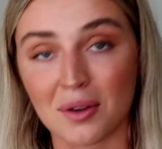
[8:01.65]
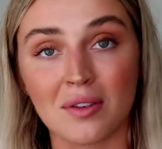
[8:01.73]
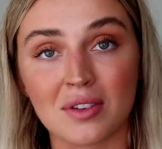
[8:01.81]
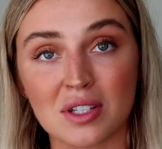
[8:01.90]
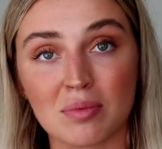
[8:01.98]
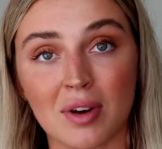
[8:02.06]
you
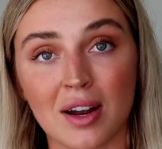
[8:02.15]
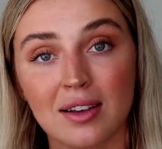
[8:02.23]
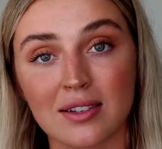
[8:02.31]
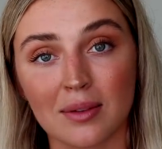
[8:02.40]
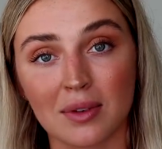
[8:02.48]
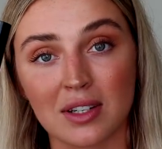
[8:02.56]
even
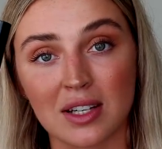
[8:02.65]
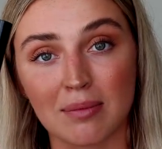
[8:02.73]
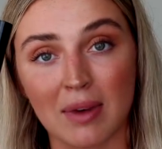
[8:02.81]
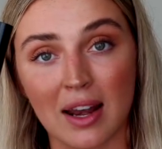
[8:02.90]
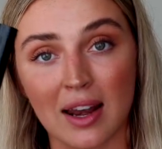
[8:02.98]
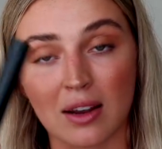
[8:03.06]
surprised? I'm gonna take
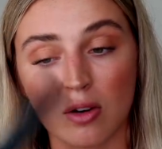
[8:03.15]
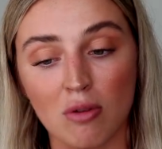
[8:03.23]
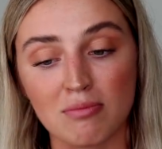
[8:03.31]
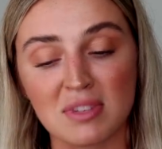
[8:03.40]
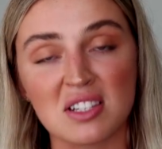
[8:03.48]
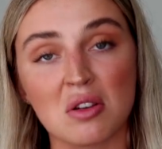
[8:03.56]
my
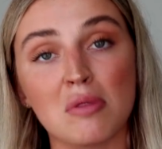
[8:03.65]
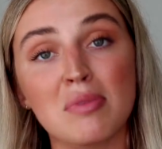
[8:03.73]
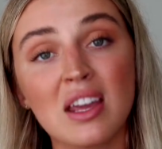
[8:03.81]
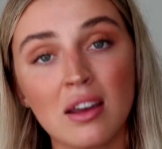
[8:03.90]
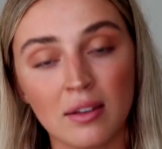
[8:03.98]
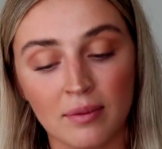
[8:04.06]
Lancome Monsieur
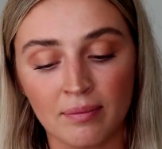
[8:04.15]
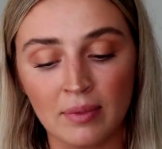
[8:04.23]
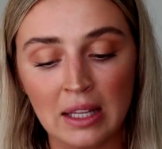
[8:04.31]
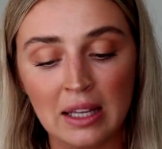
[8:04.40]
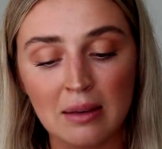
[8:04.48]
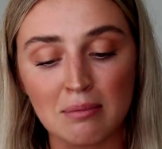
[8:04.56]
Big
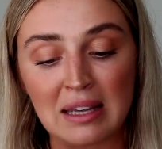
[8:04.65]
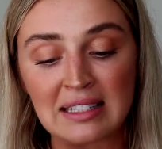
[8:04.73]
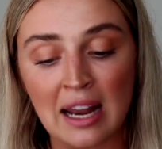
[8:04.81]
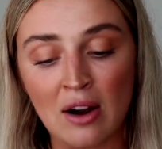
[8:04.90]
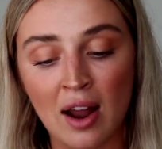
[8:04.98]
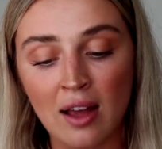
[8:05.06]

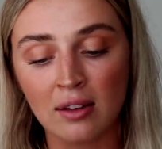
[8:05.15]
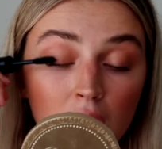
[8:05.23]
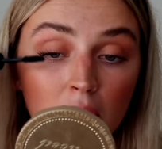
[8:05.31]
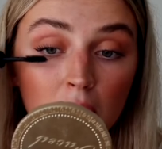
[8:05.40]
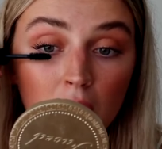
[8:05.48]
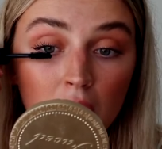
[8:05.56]
mascara.
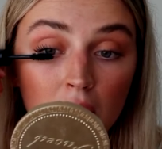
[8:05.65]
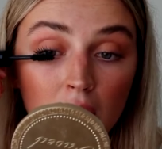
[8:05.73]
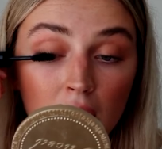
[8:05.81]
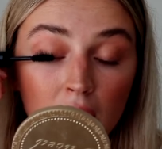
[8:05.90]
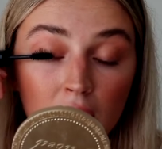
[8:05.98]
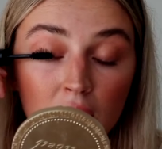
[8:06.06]
I'm going to
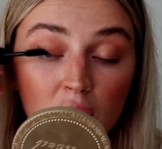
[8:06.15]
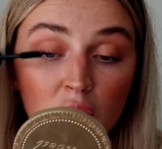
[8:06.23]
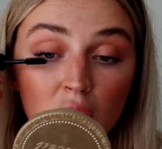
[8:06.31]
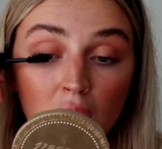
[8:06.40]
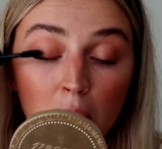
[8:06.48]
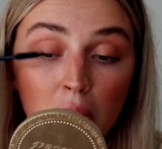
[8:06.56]
layer this on
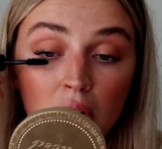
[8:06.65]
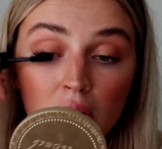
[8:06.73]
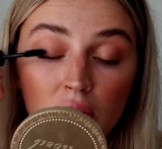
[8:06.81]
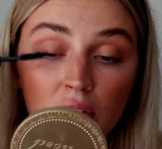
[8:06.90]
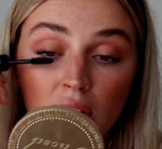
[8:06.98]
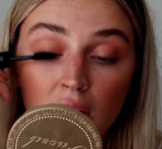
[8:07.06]
top
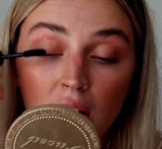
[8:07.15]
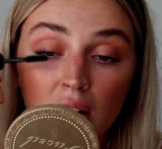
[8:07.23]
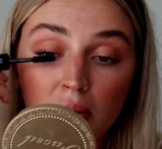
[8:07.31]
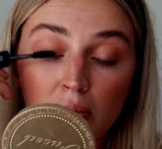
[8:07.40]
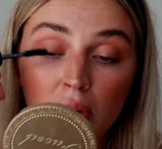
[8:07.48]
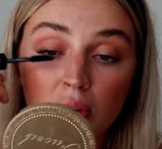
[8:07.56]
for the
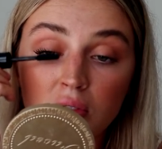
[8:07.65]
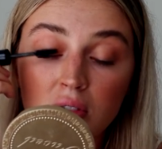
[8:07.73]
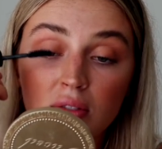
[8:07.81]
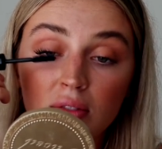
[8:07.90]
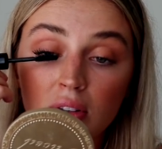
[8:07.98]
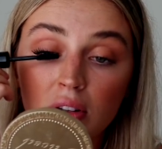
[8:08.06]

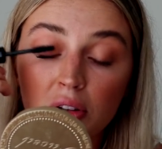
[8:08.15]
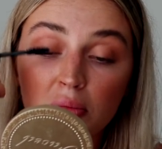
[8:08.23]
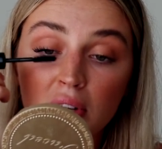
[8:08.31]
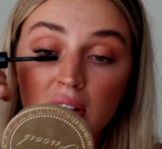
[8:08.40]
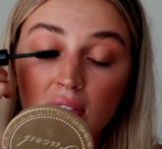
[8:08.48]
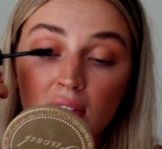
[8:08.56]
utmost
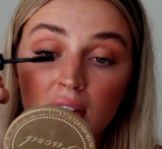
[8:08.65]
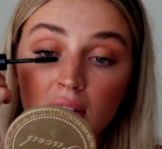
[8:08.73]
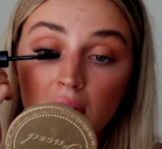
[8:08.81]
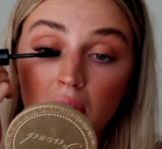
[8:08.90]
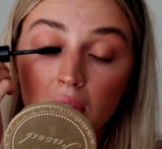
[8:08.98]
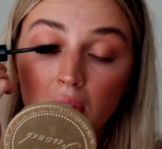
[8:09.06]

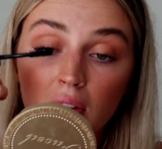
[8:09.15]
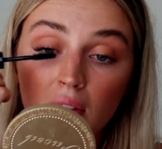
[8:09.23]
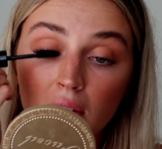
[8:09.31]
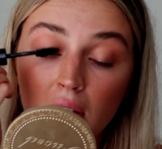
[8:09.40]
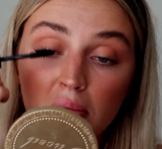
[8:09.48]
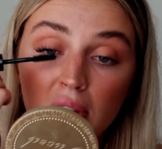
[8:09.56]
voluminousness
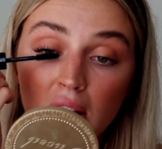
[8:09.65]
in them